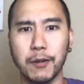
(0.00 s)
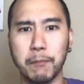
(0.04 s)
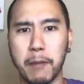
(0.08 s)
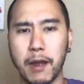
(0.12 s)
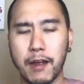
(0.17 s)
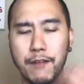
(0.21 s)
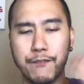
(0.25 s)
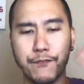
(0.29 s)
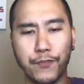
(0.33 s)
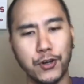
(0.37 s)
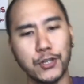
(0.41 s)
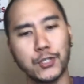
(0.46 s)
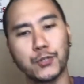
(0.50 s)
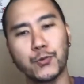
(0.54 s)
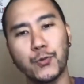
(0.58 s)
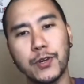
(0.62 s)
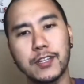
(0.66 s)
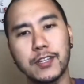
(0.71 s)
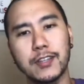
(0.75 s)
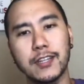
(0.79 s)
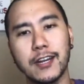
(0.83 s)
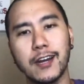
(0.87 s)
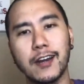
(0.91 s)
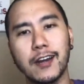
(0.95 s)
my first week
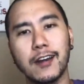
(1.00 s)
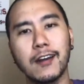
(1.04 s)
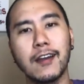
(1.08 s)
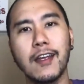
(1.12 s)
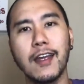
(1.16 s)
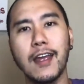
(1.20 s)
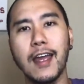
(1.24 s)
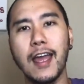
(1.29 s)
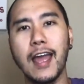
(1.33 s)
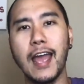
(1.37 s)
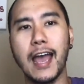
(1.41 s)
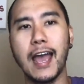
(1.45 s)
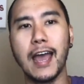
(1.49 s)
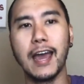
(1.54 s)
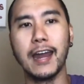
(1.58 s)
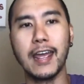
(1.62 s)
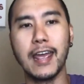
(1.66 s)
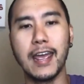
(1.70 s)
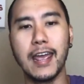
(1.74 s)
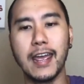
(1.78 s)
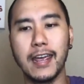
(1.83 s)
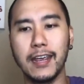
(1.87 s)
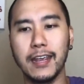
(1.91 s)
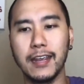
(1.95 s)
there at
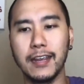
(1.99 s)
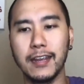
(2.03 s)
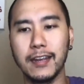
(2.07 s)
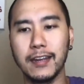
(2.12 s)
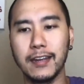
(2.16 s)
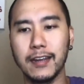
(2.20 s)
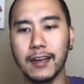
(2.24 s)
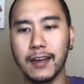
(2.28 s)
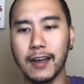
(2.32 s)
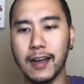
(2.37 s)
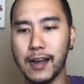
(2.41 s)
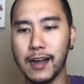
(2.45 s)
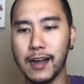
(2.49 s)
a